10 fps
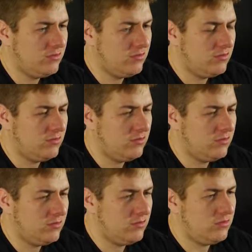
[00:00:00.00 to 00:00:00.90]

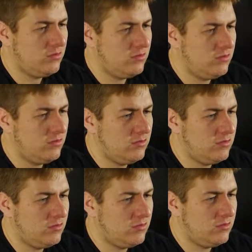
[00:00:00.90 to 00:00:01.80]

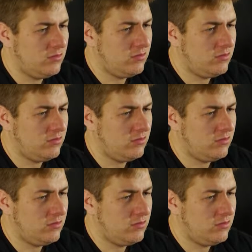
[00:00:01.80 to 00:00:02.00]
Nobody speaks.